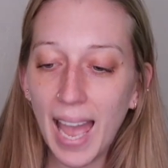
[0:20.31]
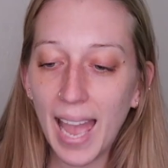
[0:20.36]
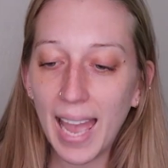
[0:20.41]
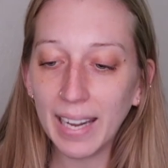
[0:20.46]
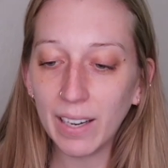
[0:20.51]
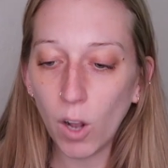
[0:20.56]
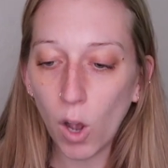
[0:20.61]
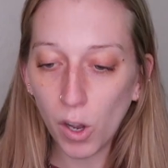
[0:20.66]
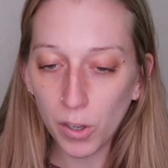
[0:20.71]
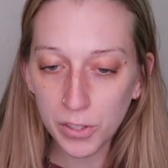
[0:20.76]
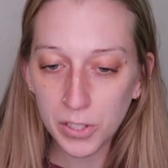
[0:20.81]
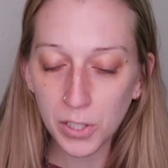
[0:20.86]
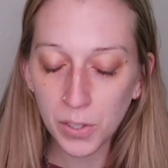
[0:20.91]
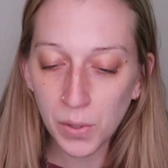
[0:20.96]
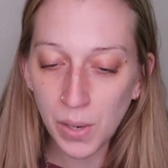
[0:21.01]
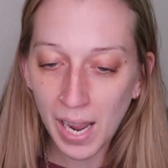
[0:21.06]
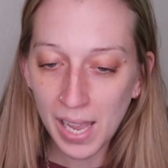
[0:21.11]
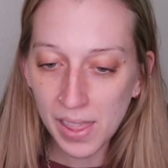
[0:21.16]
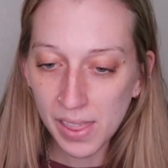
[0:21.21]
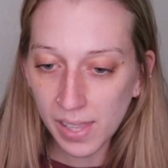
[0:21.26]
And
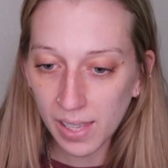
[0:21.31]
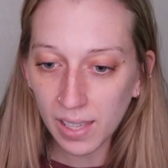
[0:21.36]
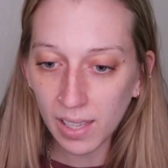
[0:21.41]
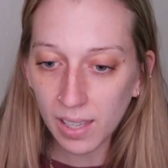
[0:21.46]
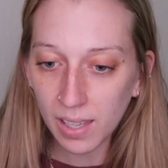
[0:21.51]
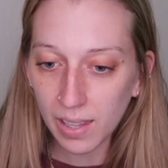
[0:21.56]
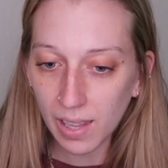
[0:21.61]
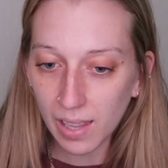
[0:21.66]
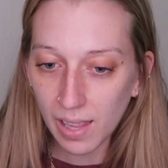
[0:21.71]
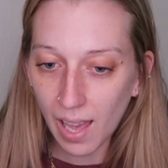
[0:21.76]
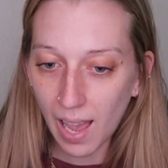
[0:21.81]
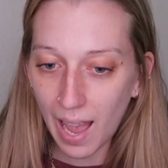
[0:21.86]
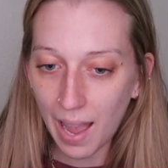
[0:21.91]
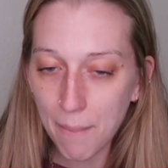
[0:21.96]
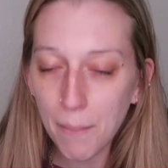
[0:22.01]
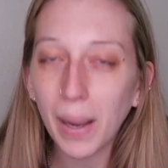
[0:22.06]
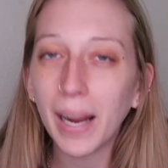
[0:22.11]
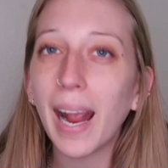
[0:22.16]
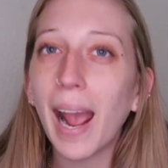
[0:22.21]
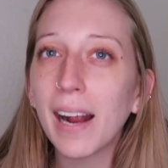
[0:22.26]
also I think I
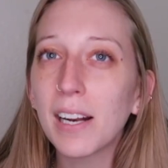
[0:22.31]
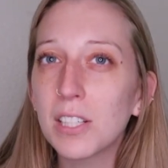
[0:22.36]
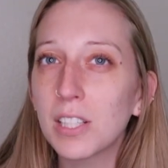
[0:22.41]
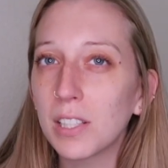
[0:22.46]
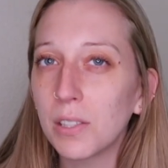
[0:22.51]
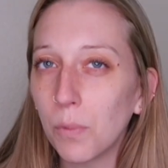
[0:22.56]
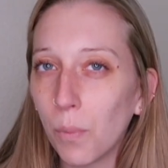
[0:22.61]
might actually